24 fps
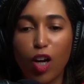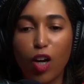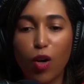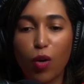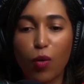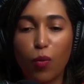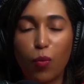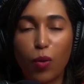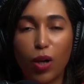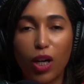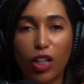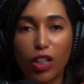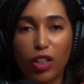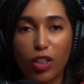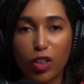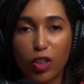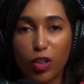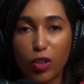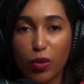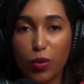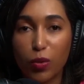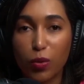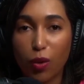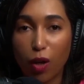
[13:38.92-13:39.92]
what
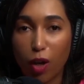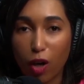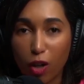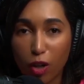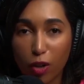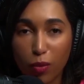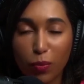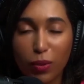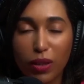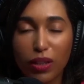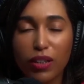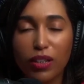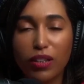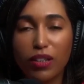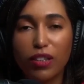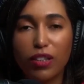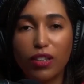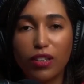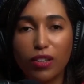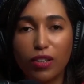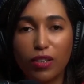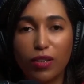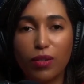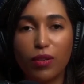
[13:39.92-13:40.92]
you are willing
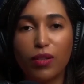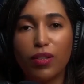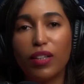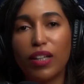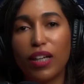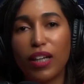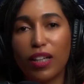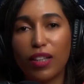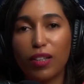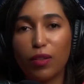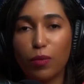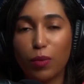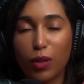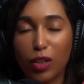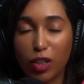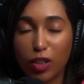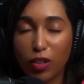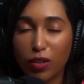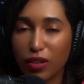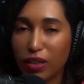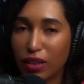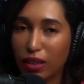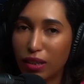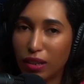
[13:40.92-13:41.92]
to do and
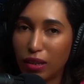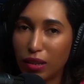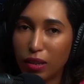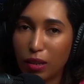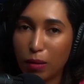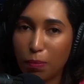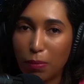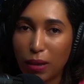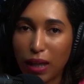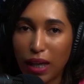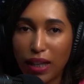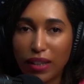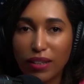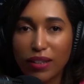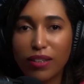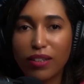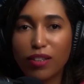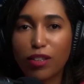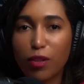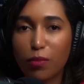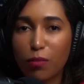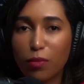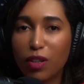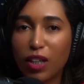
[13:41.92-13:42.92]
what you did in the past.
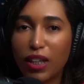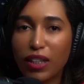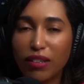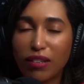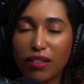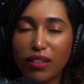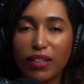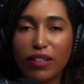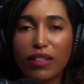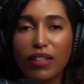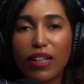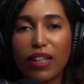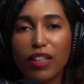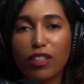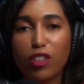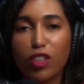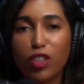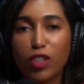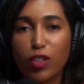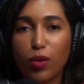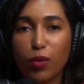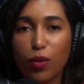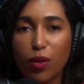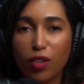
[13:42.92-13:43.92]
Summarize it and
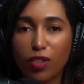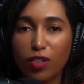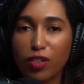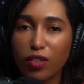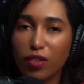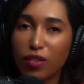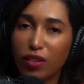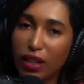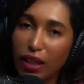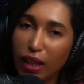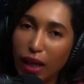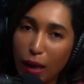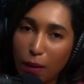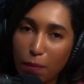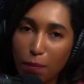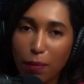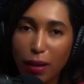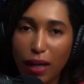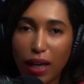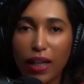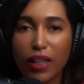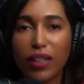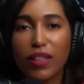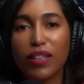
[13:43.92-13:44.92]
show also the
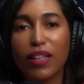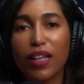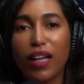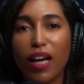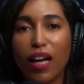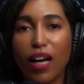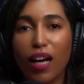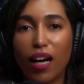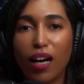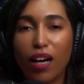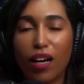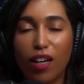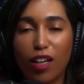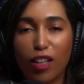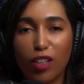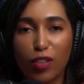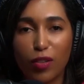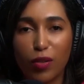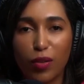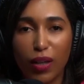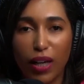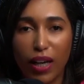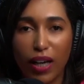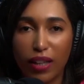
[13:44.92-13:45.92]
impact
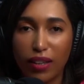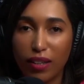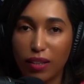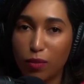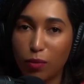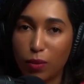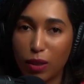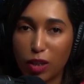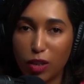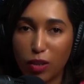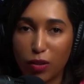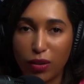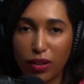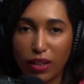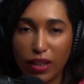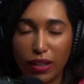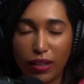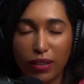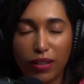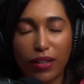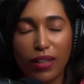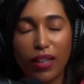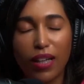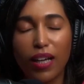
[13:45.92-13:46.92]
you had in what you
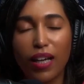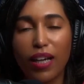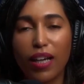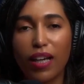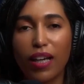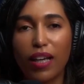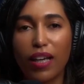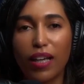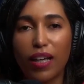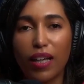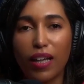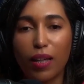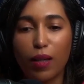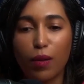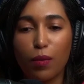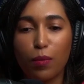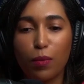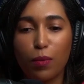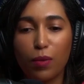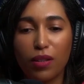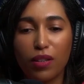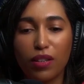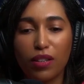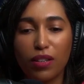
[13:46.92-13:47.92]
did. It
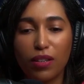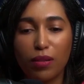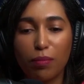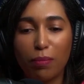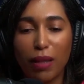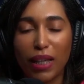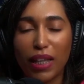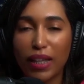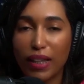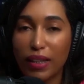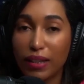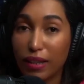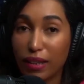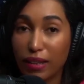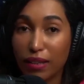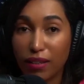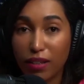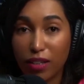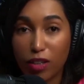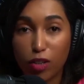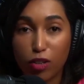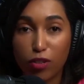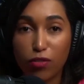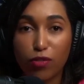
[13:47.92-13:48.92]
will make it
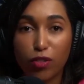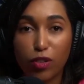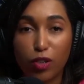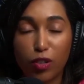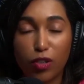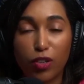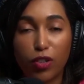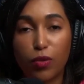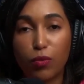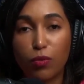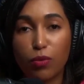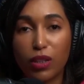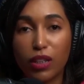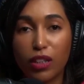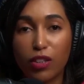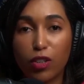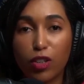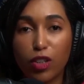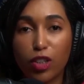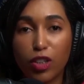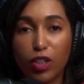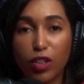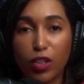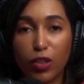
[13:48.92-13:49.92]
easier for the
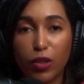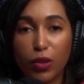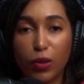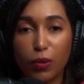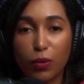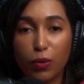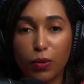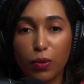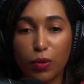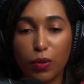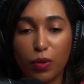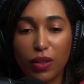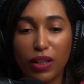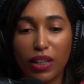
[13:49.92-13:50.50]
reader to